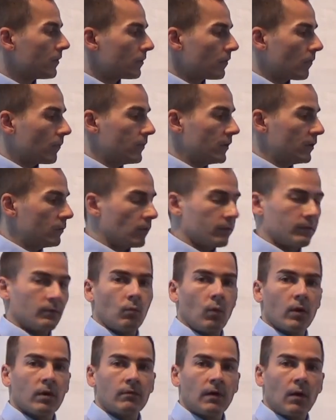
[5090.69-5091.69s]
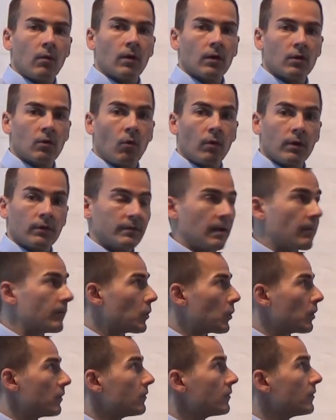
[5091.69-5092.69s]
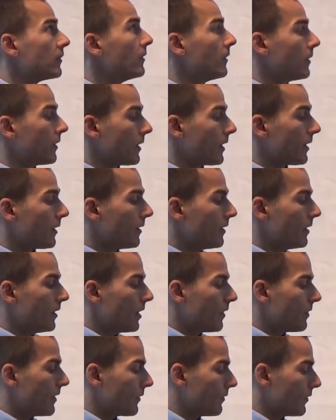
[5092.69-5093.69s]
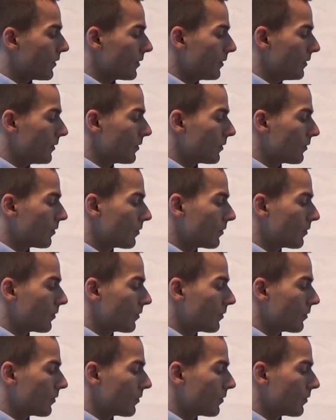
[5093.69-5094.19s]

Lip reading: So this was one of our core assumptions, yeah, that the